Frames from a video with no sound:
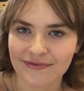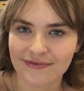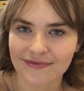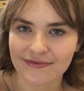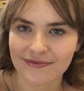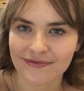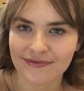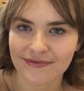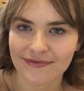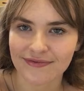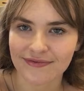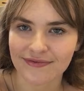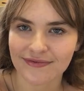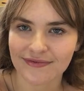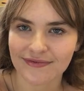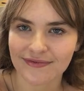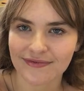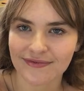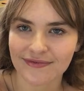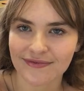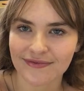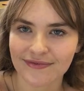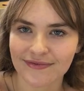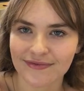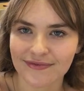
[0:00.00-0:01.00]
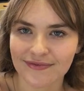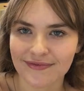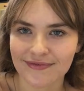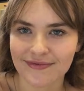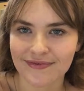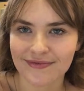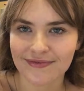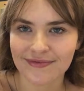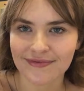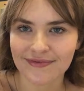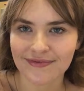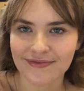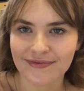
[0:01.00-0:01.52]

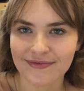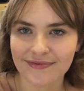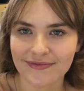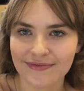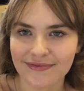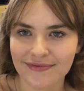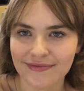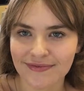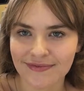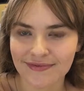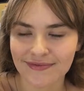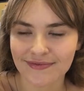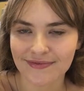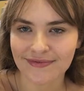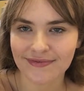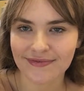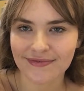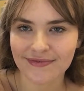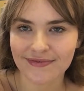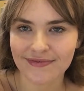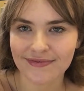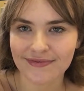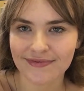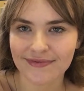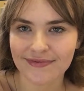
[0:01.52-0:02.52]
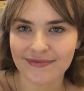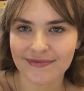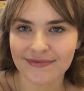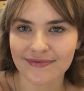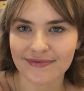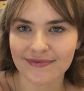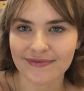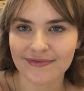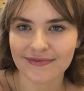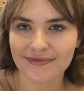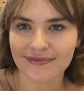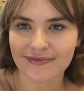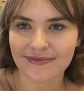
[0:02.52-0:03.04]

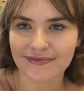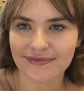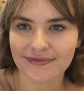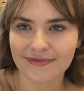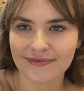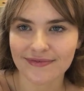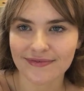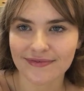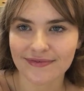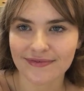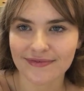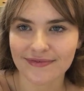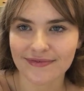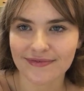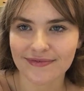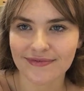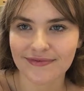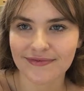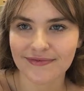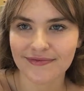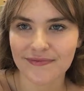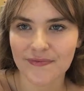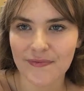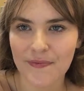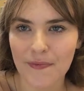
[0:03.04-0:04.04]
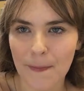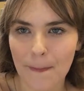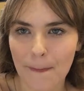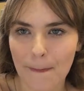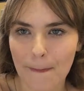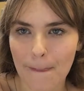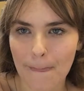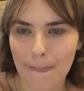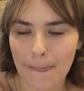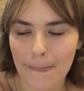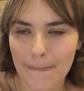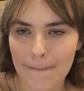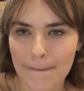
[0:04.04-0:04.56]

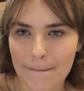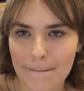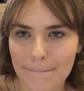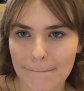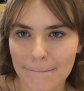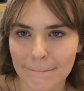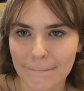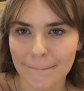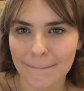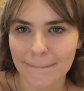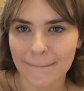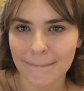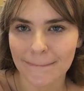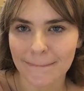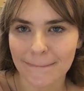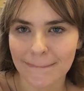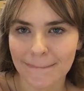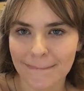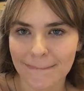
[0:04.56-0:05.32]
(not speaking)